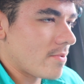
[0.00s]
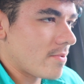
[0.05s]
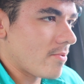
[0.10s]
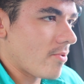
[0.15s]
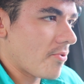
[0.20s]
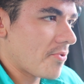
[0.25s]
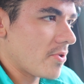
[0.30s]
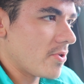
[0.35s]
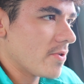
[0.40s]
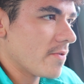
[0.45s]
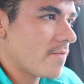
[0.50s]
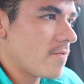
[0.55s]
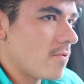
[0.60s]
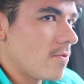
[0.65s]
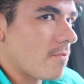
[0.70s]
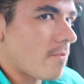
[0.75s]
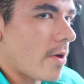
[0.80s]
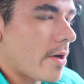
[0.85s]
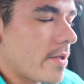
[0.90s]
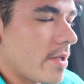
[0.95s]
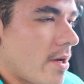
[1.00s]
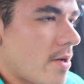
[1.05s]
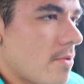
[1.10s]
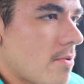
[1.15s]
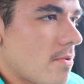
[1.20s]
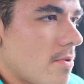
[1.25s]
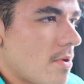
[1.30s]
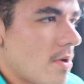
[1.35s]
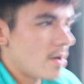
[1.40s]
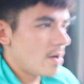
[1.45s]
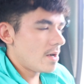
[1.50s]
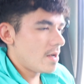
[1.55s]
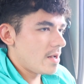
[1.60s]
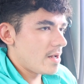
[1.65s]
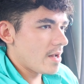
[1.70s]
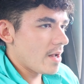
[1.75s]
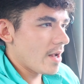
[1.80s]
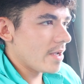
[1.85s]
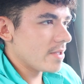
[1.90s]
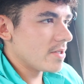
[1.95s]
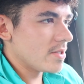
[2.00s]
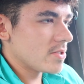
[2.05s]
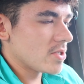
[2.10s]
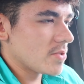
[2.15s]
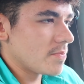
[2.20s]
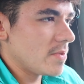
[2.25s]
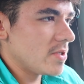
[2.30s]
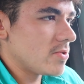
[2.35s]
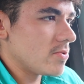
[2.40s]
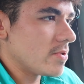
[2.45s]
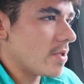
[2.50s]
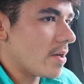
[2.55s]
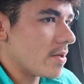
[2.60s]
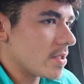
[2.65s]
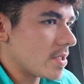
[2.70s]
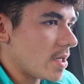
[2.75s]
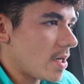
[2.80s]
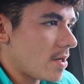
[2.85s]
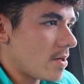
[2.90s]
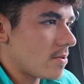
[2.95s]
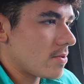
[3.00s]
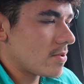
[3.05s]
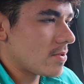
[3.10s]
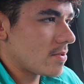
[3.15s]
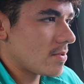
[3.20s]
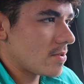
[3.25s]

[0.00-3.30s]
right now, and then just meet you downtown.